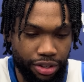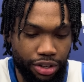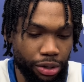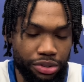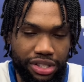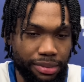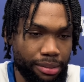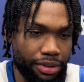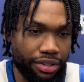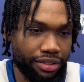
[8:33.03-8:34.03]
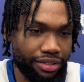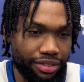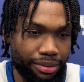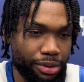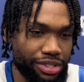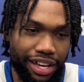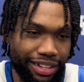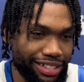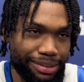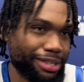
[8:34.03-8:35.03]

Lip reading: closest team I've been on, most talented team.